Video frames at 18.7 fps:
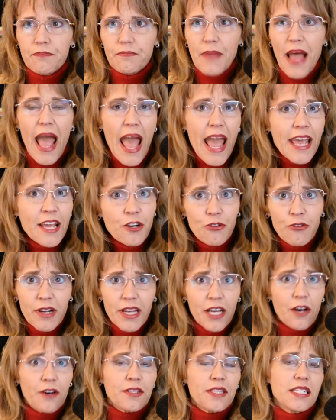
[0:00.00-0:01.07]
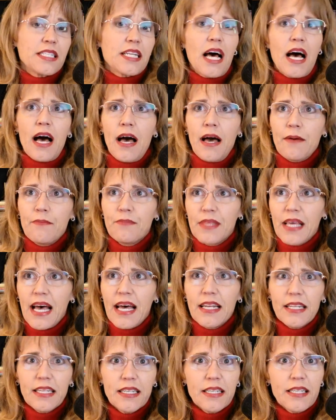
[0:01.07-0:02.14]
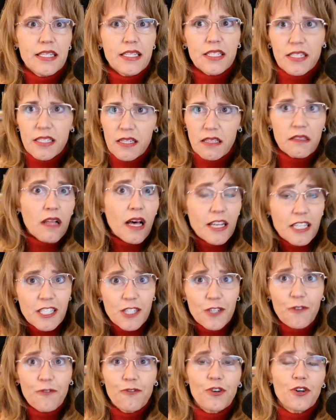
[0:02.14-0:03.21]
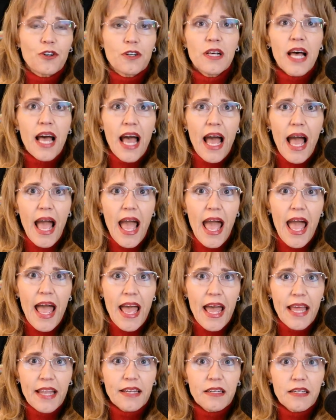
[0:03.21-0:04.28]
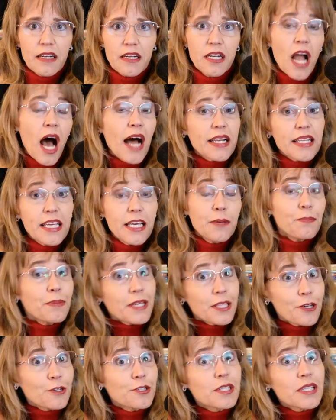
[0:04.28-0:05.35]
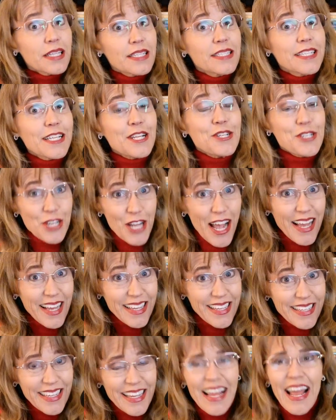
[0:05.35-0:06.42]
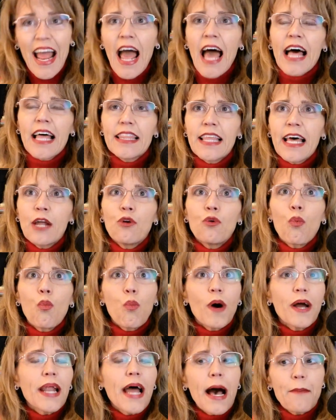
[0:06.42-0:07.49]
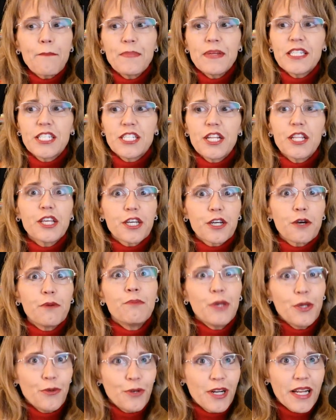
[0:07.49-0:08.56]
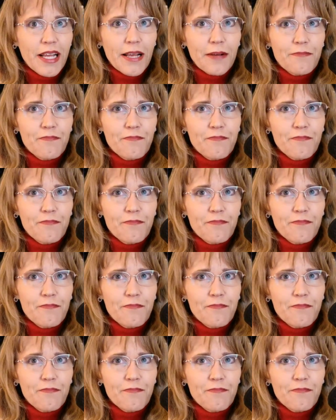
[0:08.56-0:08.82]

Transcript: angry all the time, that is lustful and not keeping those things in check, then what happens to the community?